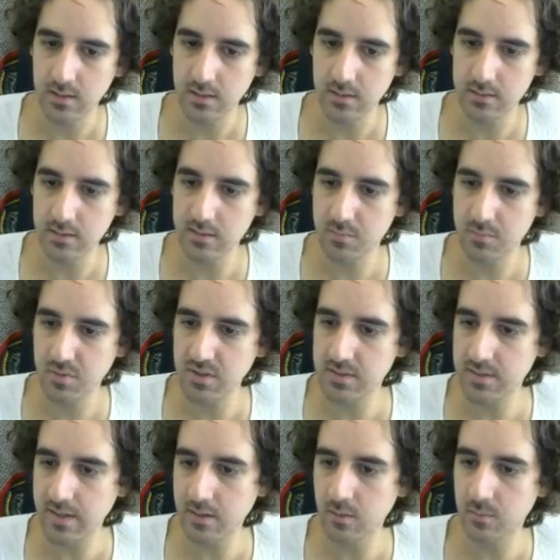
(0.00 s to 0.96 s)
So it's pretty
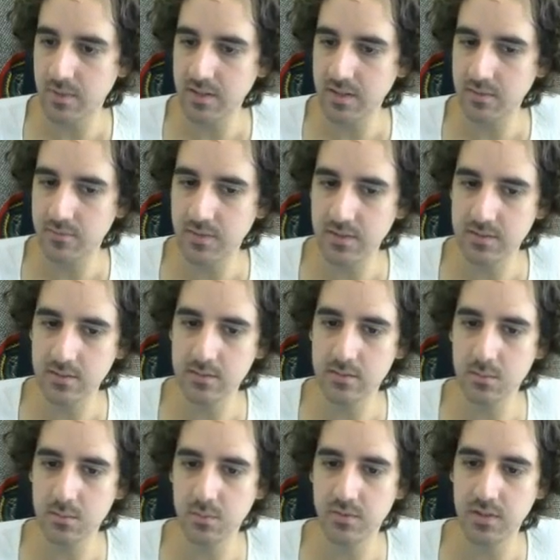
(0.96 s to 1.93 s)
subtle, but it
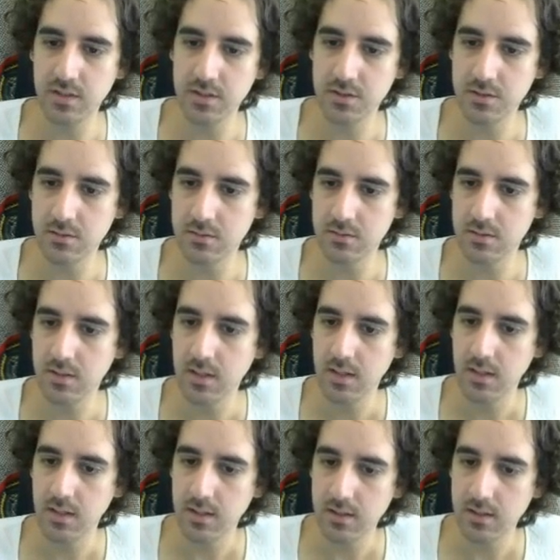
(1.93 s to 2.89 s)
fixes some of the issues.
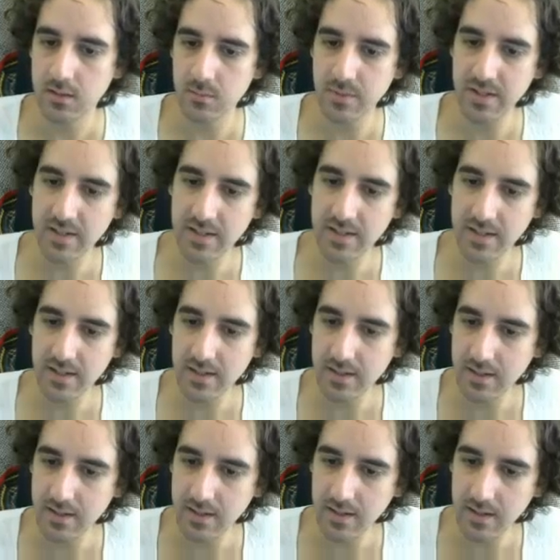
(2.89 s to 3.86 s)
You might get
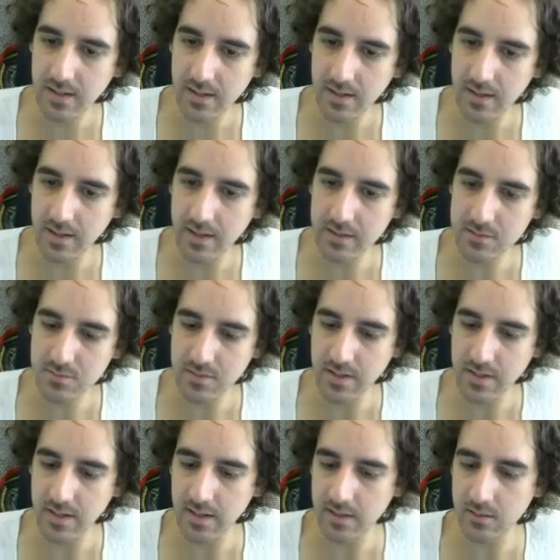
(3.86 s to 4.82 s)
an extra
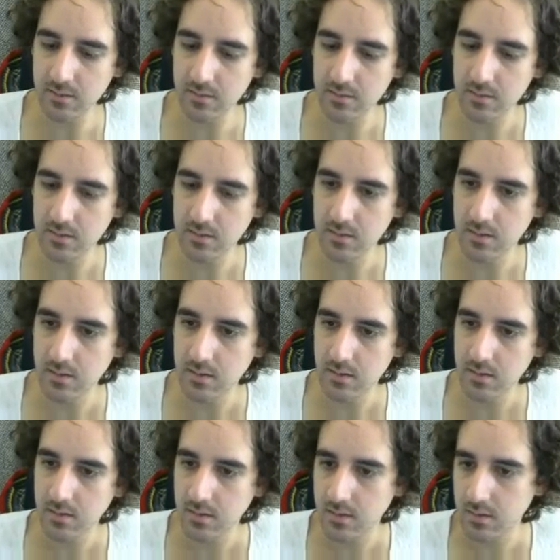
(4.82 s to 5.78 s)
halo,
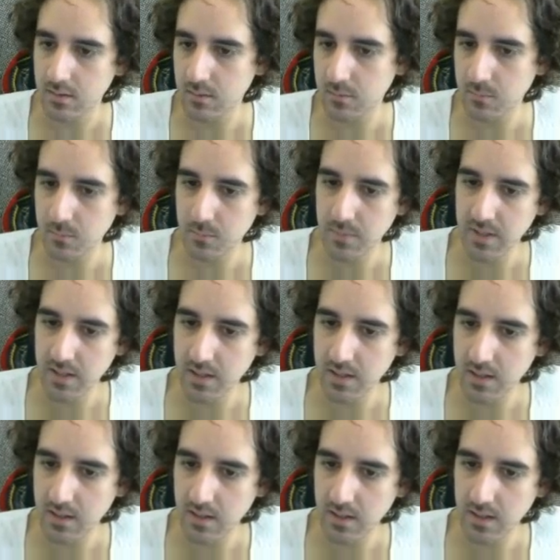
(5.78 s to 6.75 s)
but
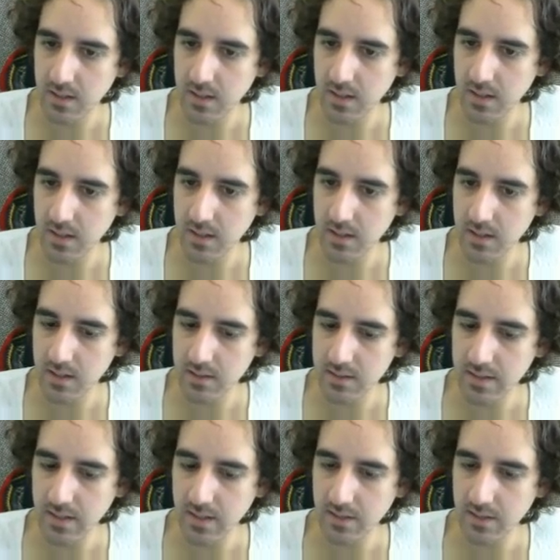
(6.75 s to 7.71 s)

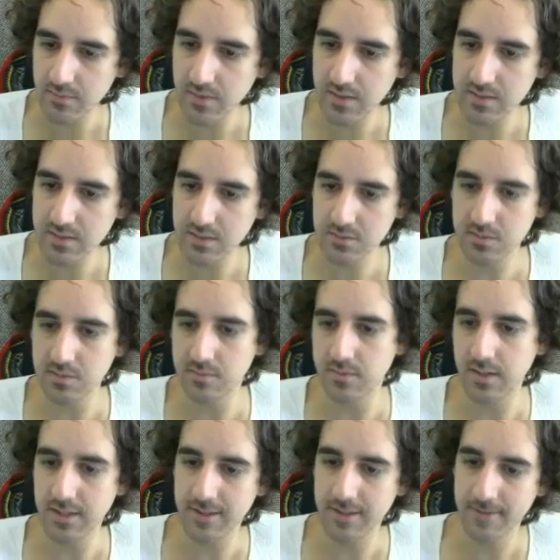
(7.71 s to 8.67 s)
yeah, I think it's actually
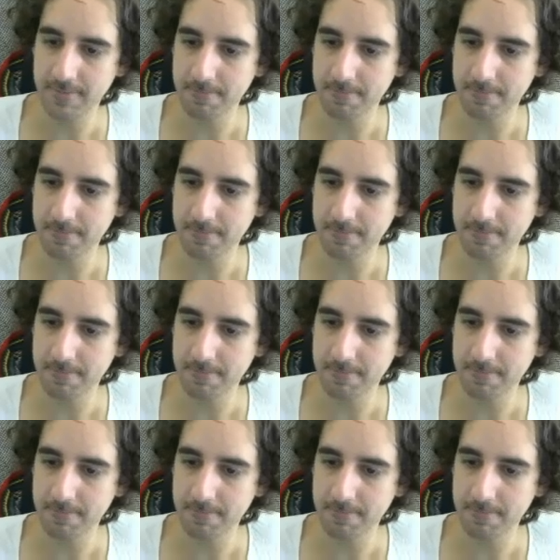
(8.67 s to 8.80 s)
fine,